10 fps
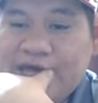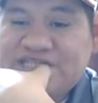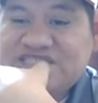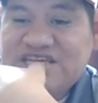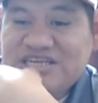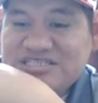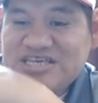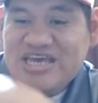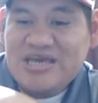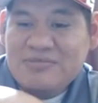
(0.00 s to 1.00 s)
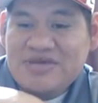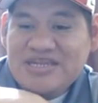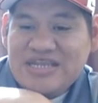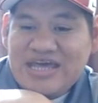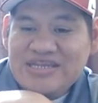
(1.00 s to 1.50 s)
Chess game
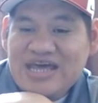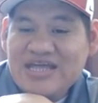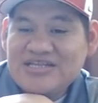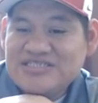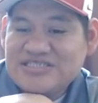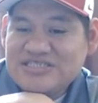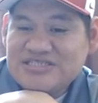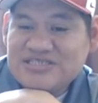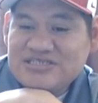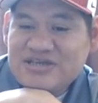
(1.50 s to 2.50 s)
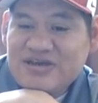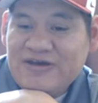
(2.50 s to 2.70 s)
and analysis.